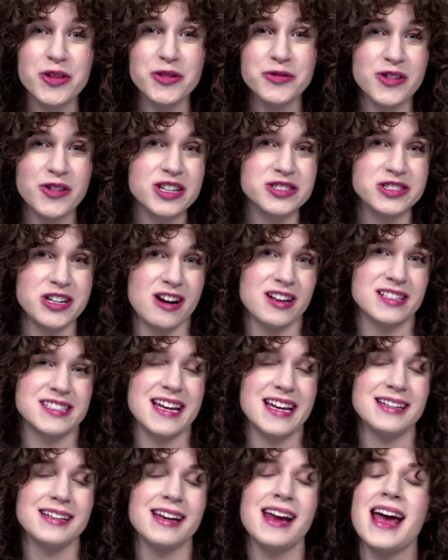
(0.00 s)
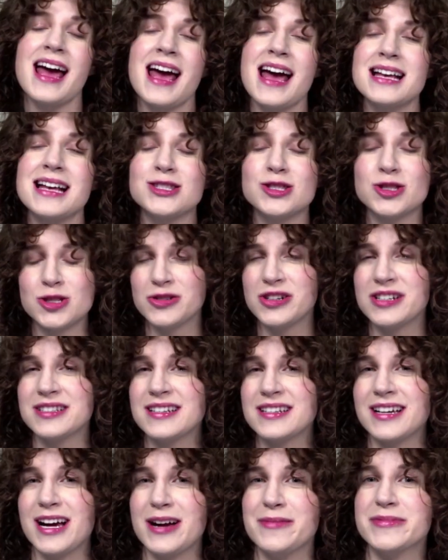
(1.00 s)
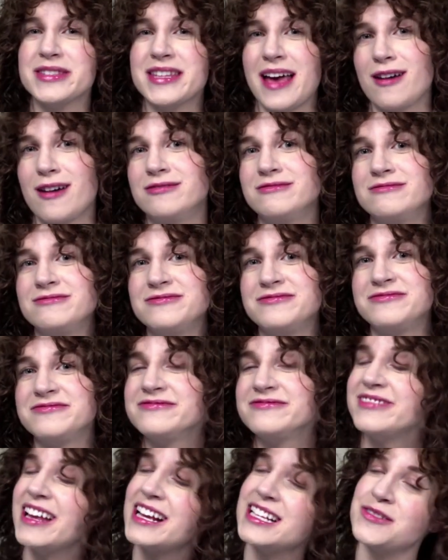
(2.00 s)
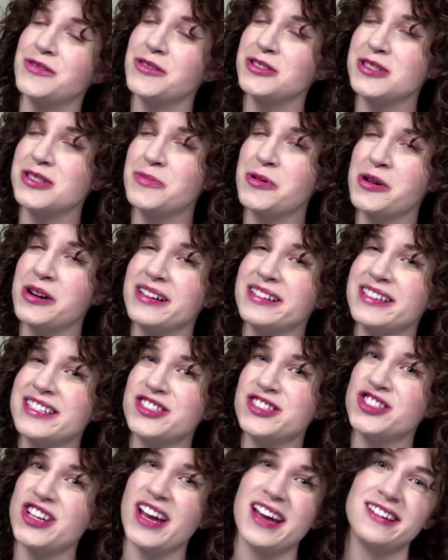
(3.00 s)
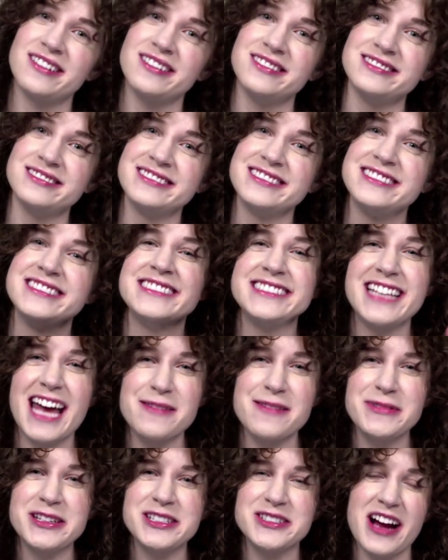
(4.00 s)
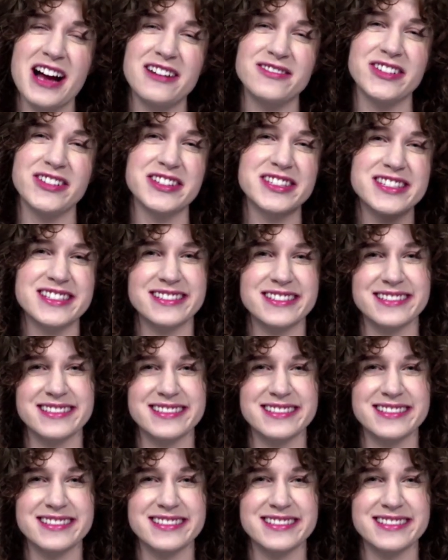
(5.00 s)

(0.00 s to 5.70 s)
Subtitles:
the fresh content as soon as it comes out. Thanks for supporting this channel. Happy travels!